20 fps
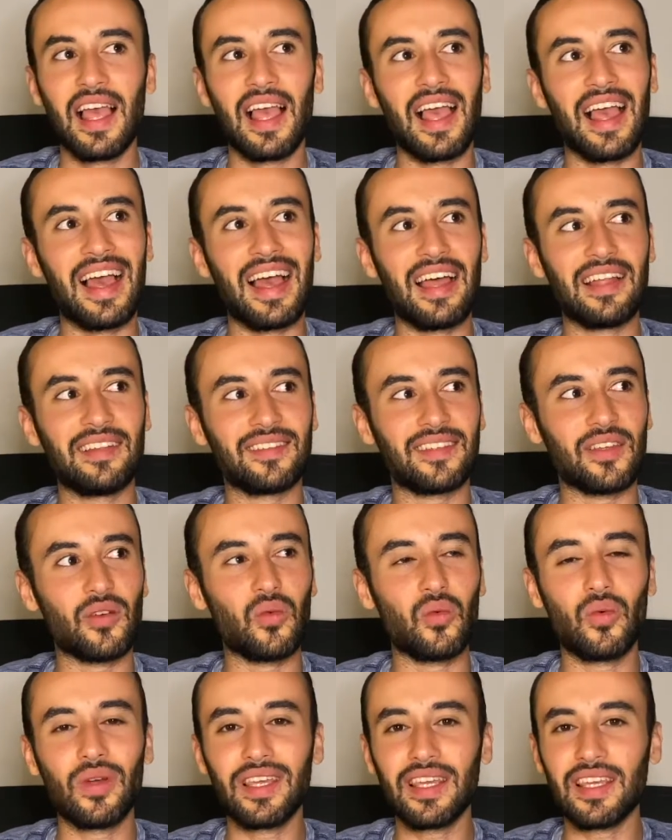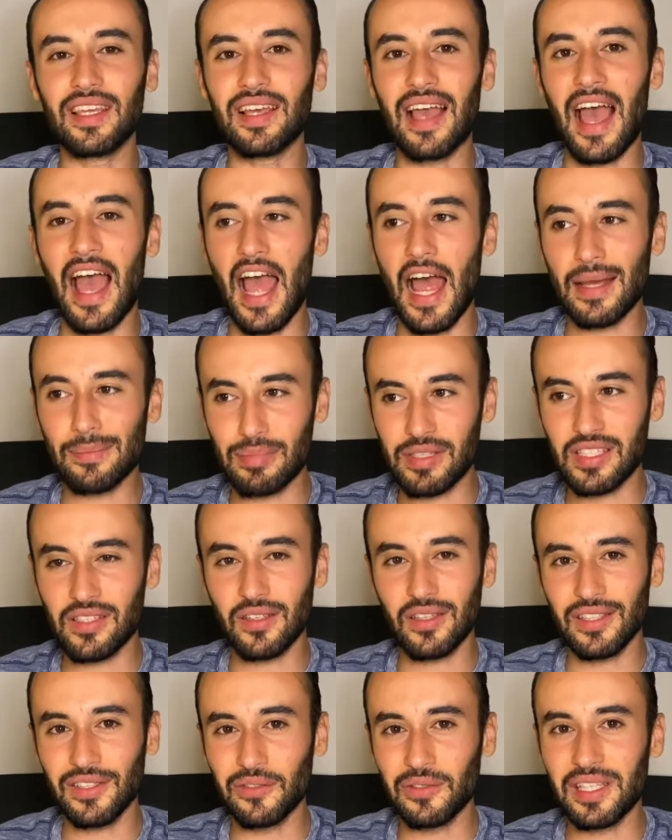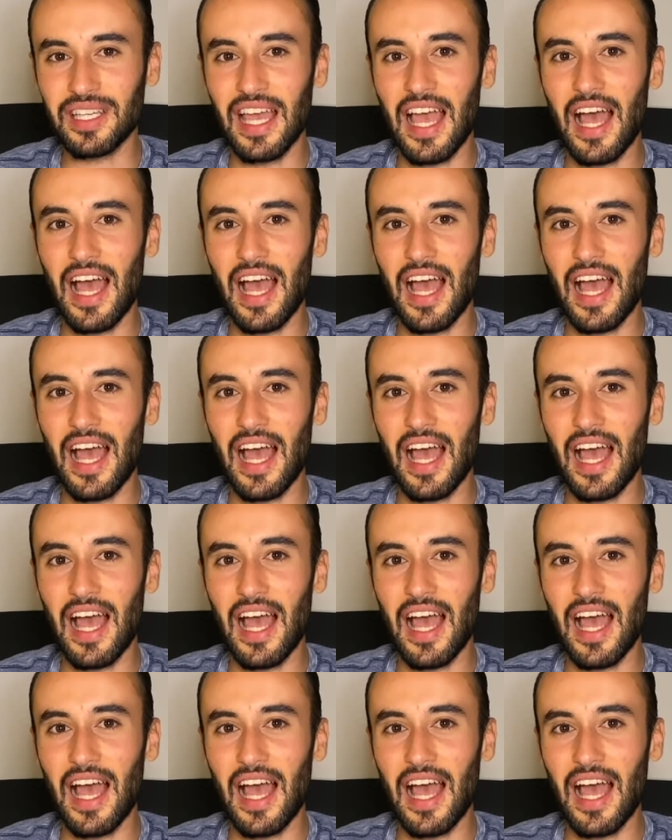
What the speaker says: And we absolutely